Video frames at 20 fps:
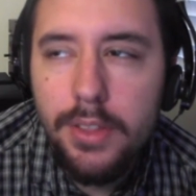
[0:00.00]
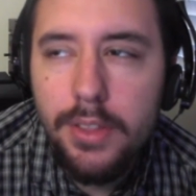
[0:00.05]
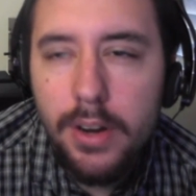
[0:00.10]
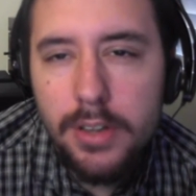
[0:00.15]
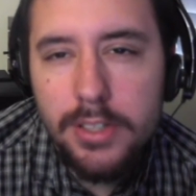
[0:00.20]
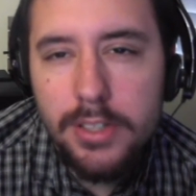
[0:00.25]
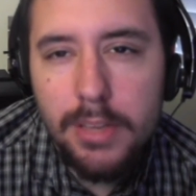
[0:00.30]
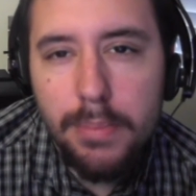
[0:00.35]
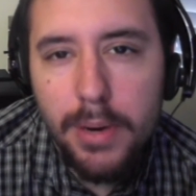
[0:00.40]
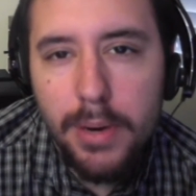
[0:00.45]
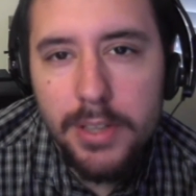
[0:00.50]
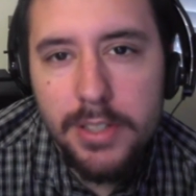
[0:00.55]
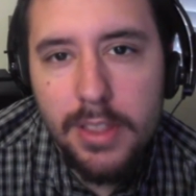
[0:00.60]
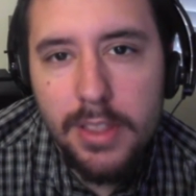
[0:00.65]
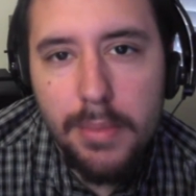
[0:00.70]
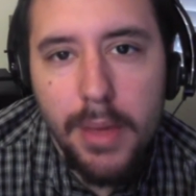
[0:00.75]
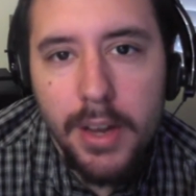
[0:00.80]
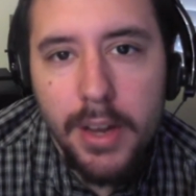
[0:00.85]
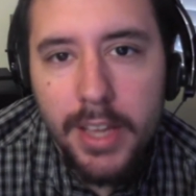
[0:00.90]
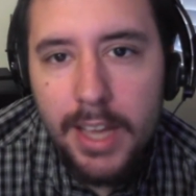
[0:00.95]
There are some
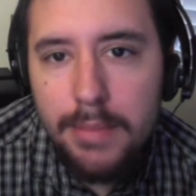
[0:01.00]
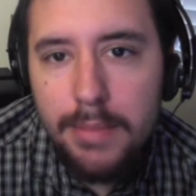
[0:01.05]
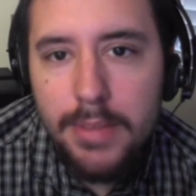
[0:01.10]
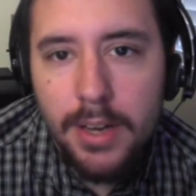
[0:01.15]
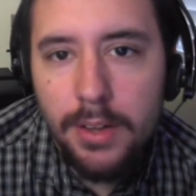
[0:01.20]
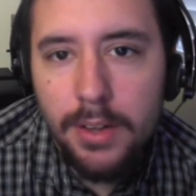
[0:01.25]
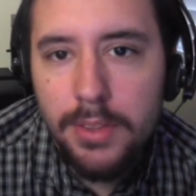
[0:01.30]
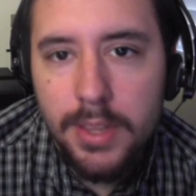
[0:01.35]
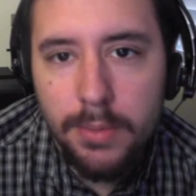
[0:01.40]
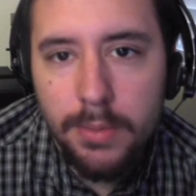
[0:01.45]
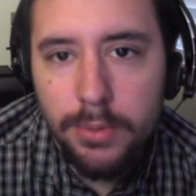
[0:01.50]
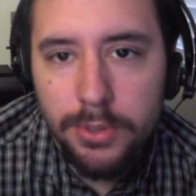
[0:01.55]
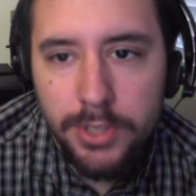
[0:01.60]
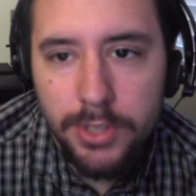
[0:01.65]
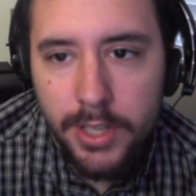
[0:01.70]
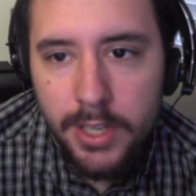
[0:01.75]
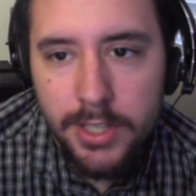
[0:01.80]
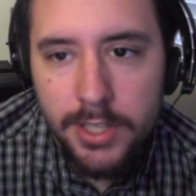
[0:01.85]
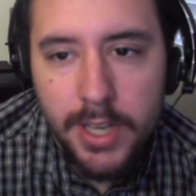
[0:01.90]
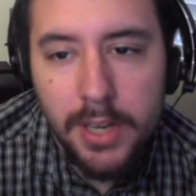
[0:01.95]
parts of the metagame that I don't think
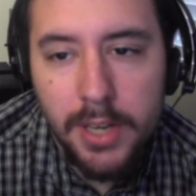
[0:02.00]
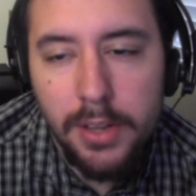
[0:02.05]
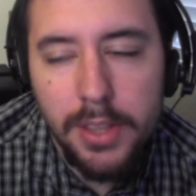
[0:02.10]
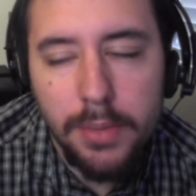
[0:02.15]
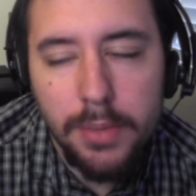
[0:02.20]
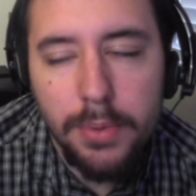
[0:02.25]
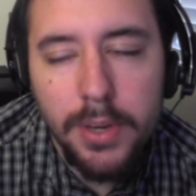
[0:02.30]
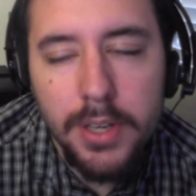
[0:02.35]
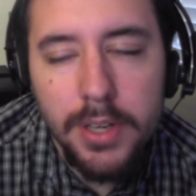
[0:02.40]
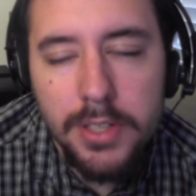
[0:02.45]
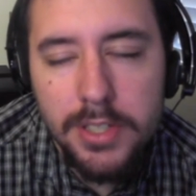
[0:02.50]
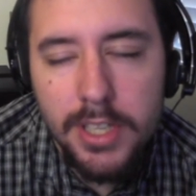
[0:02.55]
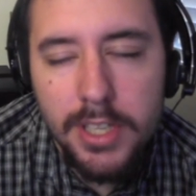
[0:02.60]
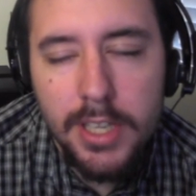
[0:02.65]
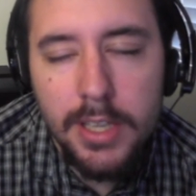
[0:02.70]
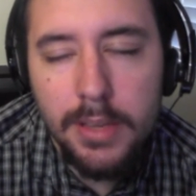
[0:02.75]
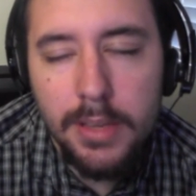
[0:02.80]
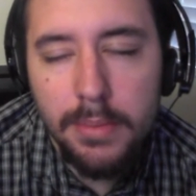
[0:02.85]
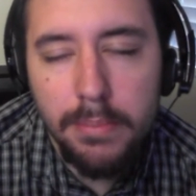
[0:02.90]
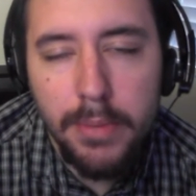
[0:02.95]
will change. I don't think we're going to
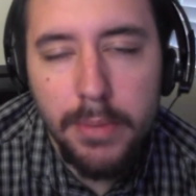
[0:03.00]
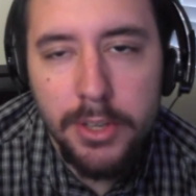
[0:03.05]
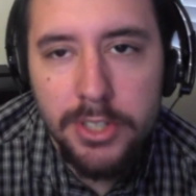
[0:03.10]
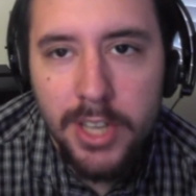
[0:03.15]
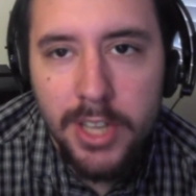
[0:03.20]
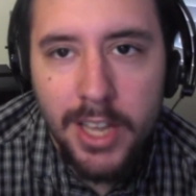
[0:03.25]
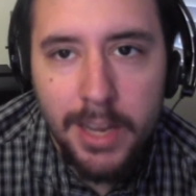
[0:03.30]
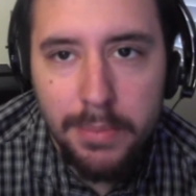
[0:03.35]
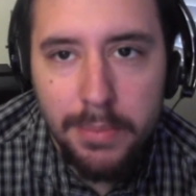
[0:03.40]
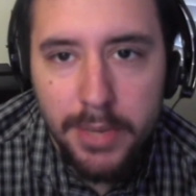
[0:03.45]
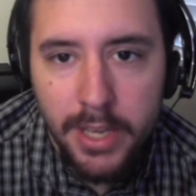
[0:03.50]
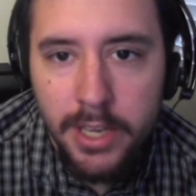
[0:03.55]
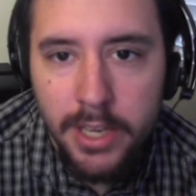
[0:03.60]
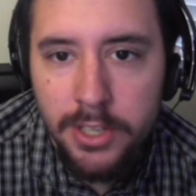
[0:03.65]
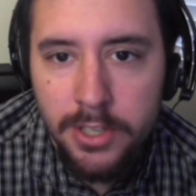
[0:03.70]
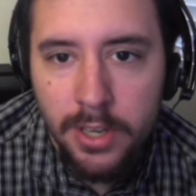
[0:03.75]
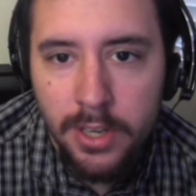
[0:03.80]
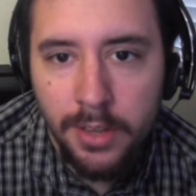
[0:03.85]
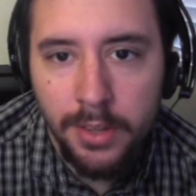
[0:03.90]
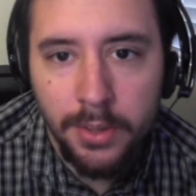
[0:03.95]
see much
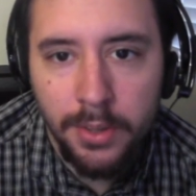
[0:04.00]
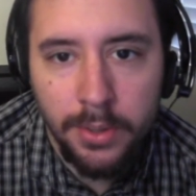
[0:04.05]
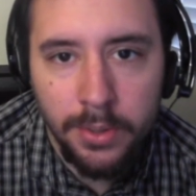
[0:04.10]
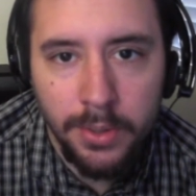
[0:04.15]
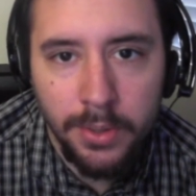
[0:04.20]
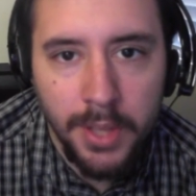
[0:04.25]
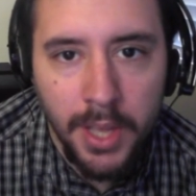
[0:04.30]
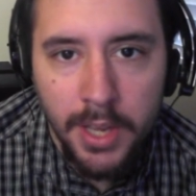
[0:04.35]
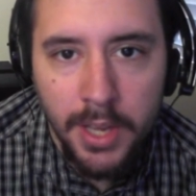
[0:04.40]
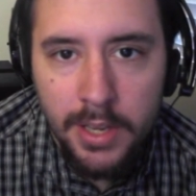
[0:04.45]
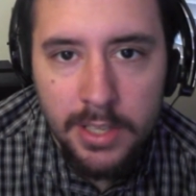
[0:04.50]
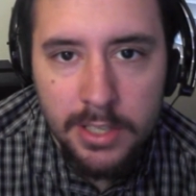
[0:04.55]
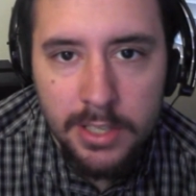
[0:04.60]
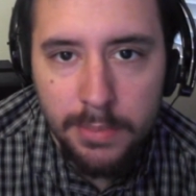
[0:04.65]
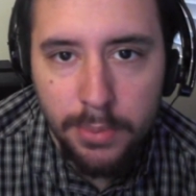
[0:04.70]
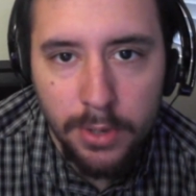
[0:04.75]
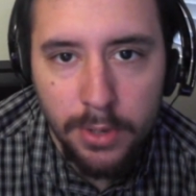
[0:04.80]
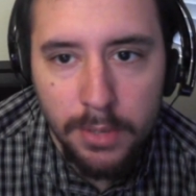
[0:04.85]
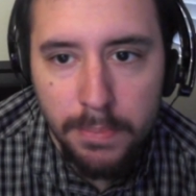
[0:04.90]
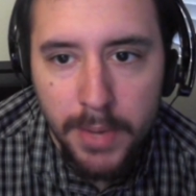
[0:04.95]
adaptation in the whole AD
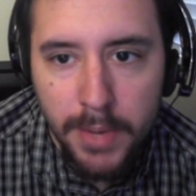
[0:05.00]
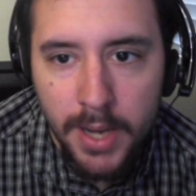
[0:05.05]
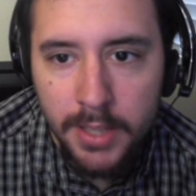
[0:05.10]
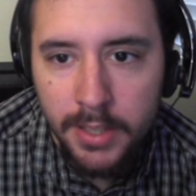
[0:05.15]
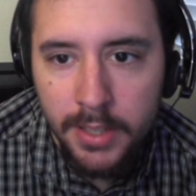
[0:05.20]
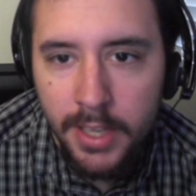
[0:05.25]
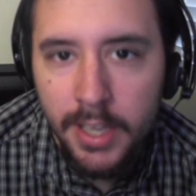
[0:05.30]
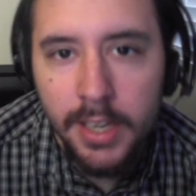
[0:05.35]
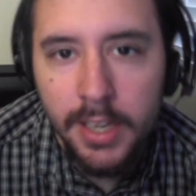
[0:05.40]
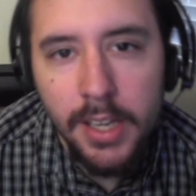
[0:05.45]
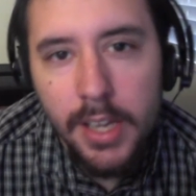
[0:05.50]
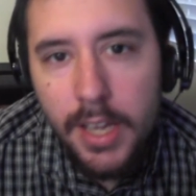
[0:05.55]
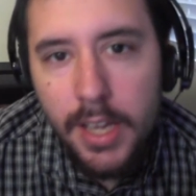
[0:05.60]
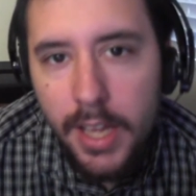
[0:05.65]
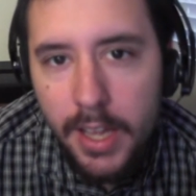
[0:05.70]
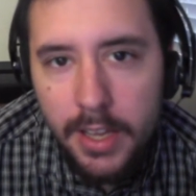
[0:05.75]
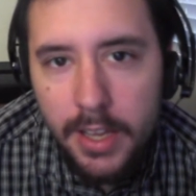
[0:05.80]
support bot lane.